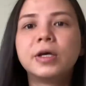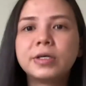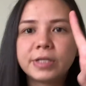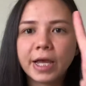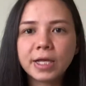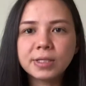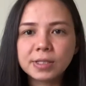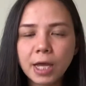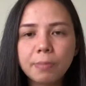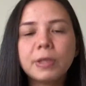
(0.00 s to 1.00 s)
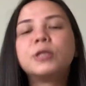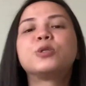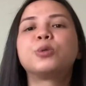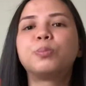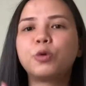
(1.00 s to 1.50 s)
Second step is
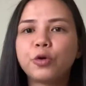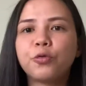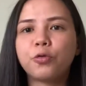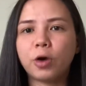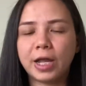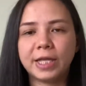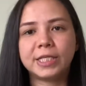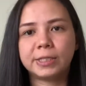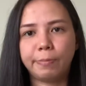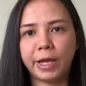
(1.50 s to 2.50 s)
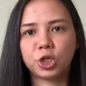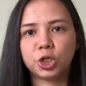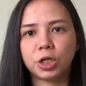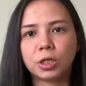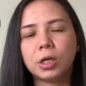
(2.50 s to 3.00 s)
to book for an
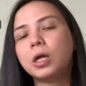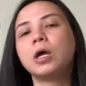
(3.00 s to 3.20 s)
inspection,